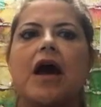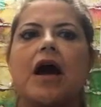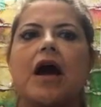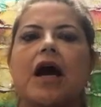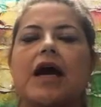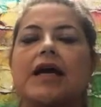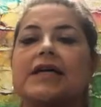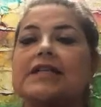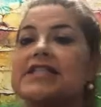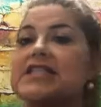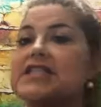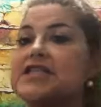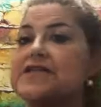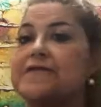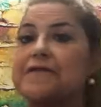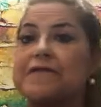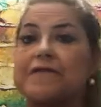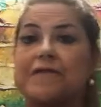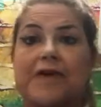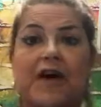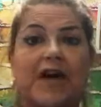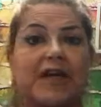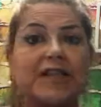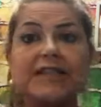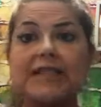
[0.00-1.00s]

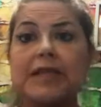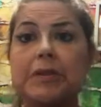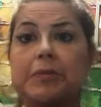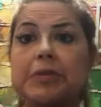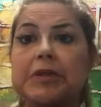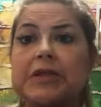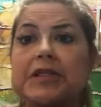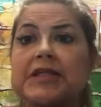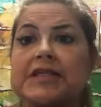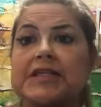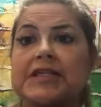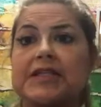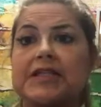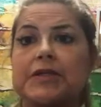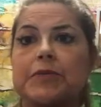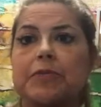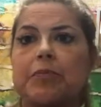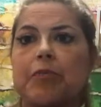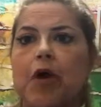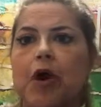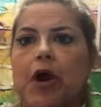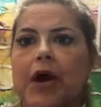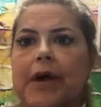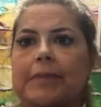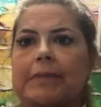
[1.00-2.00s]
defund the police
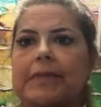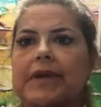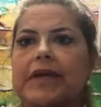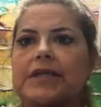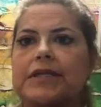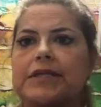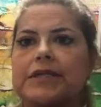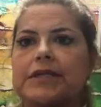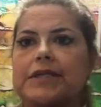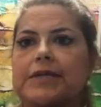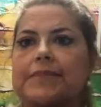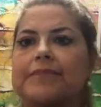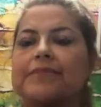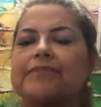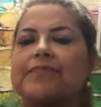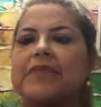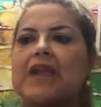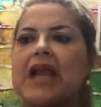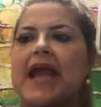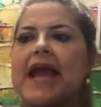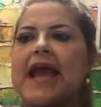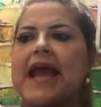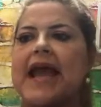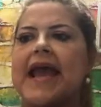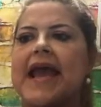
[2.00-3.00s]
department,
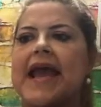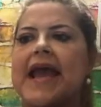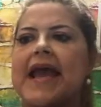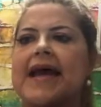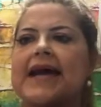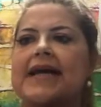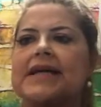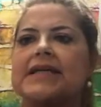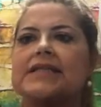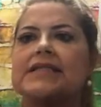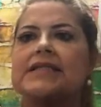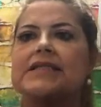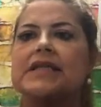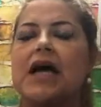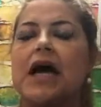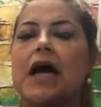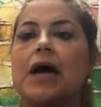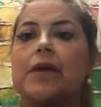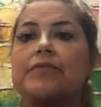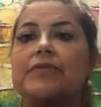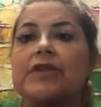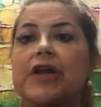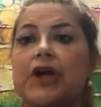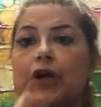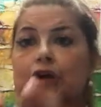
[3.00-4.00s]
and
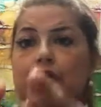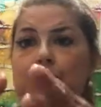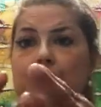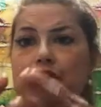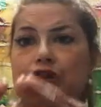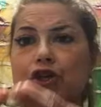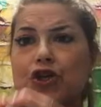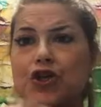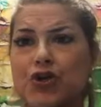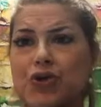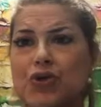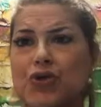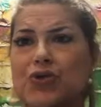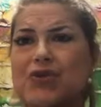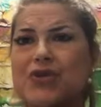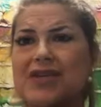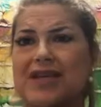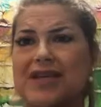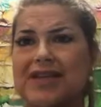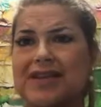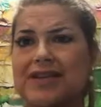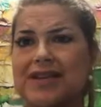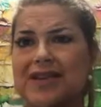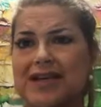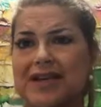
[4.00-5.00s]
they're
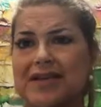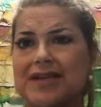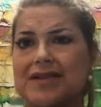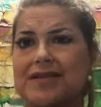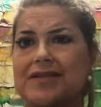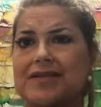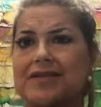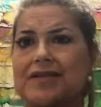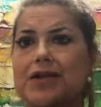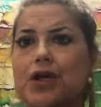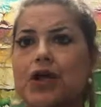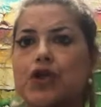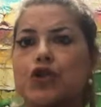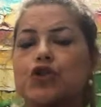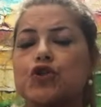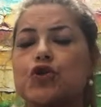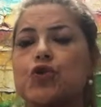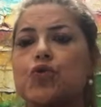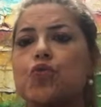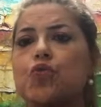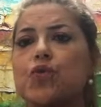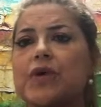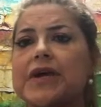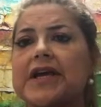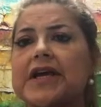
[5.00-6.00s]
using this to
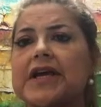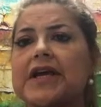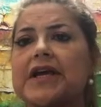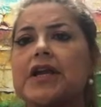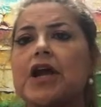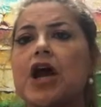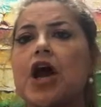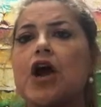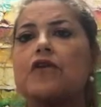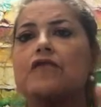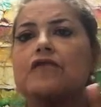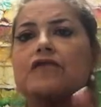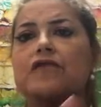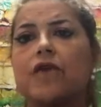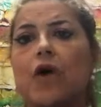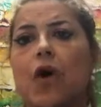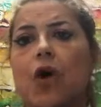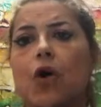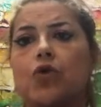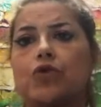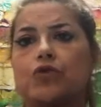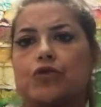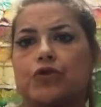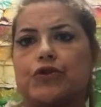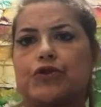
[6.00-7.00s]
win
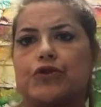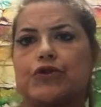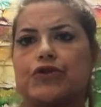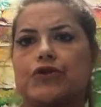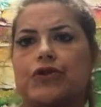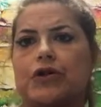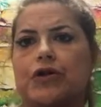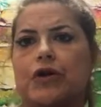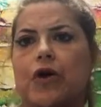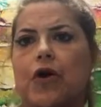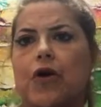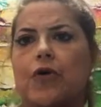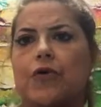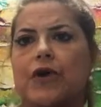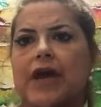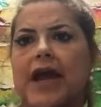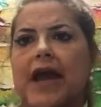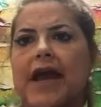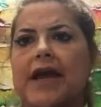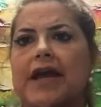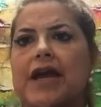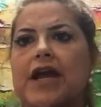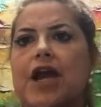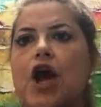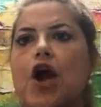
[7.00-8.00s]
votes,
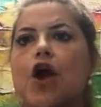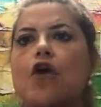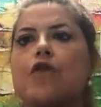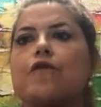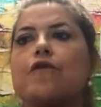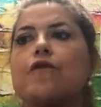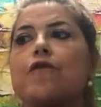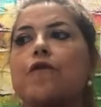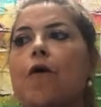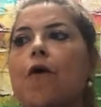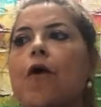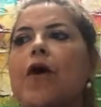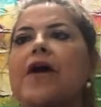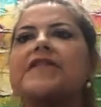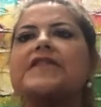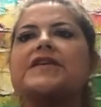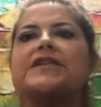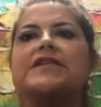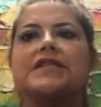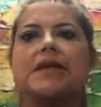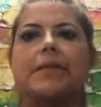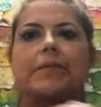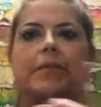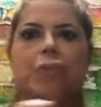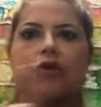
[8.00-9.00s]
okay, for the
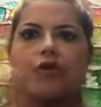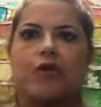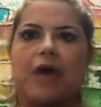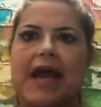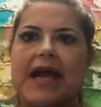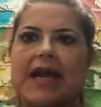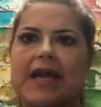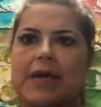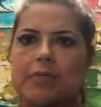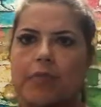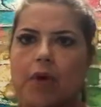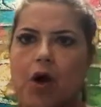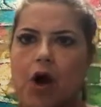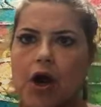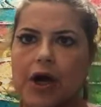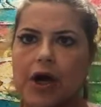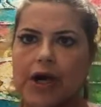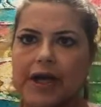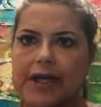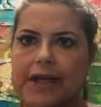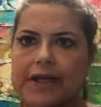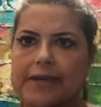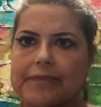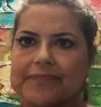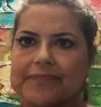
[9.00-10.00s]
Democratic Party.